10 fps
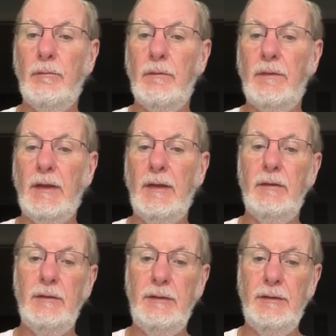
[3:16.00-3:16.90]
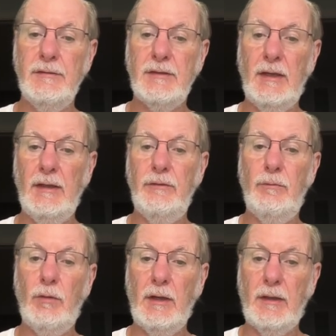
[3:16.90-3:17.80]
that it is at the
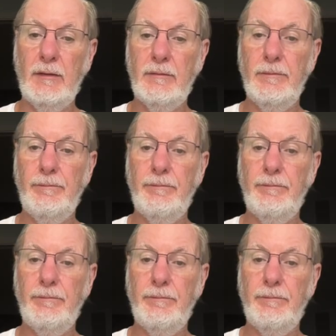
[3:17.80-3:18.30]
bracket.